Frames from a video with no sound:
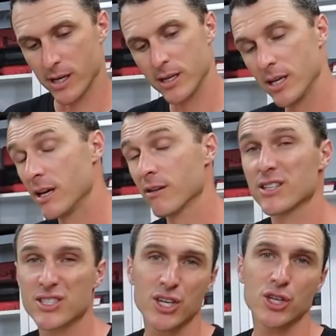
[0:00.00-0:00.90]
In here
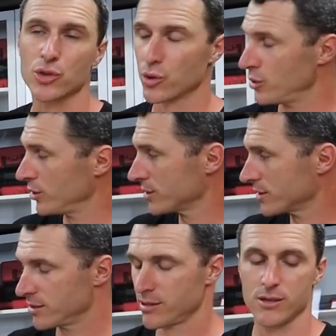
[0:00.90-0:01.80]
is the
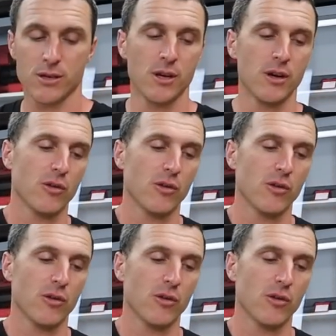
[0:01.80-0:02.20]
exhaust and the